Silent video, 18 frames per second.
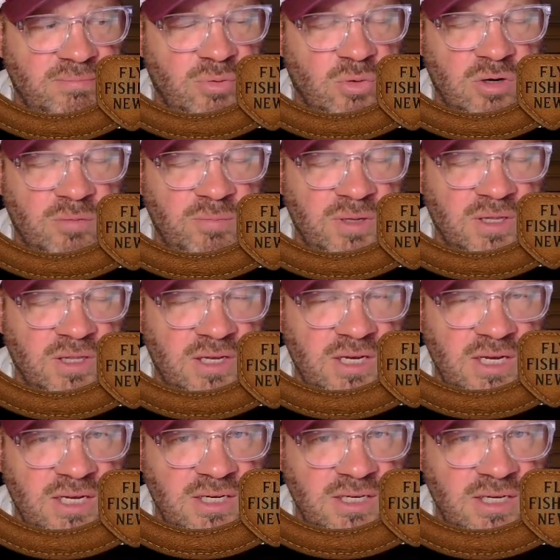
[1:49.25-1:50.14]

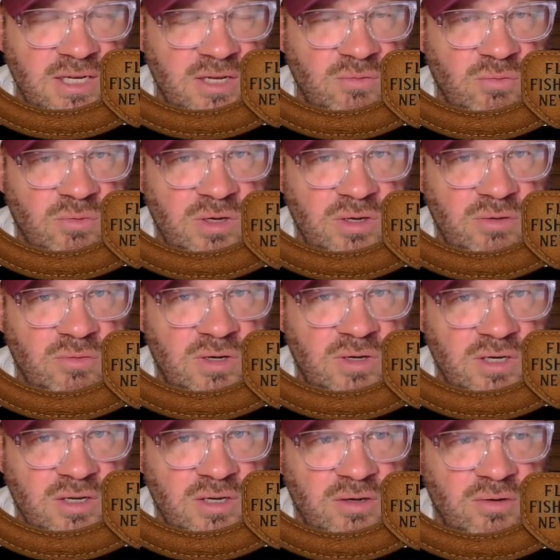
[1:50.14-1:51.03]
portability and getting where you
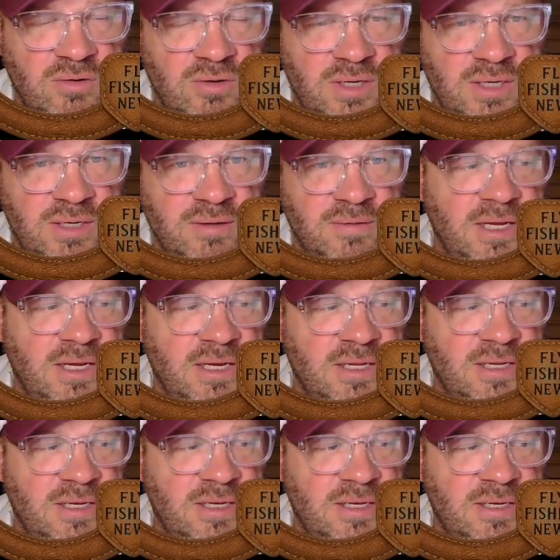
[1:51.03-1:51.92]
want to go
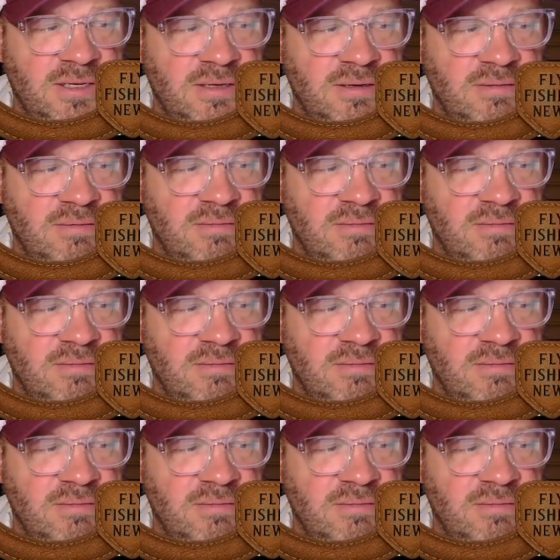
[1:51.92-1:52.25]
and